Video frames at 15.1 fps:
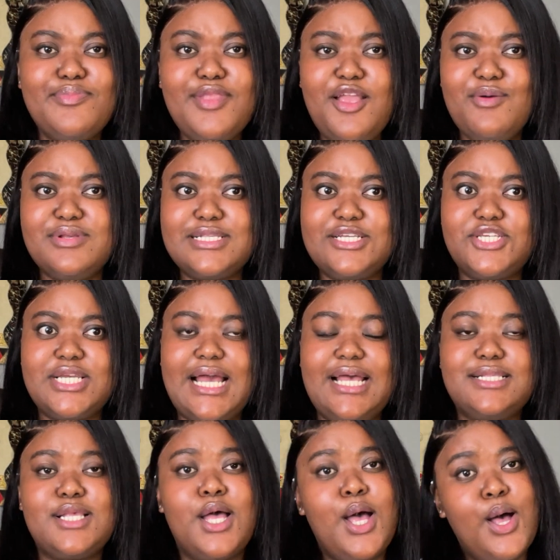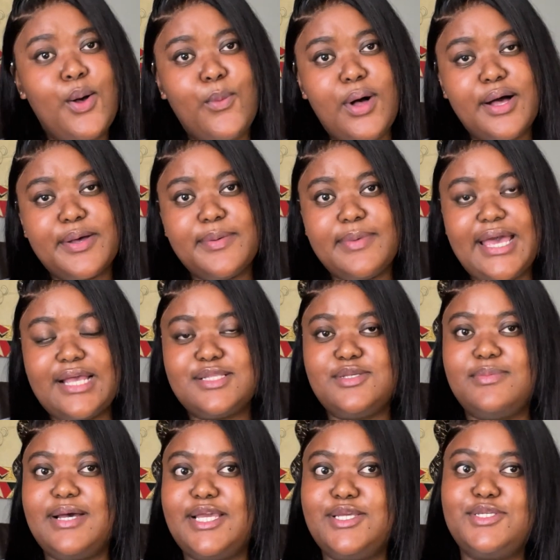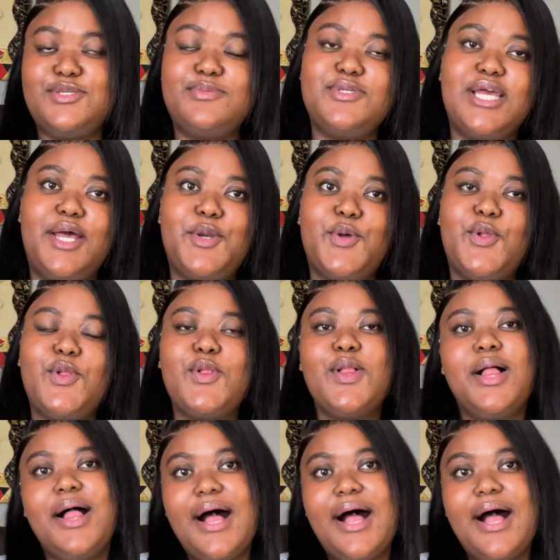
What's good, you guys? Welcome back to my YouTube channel.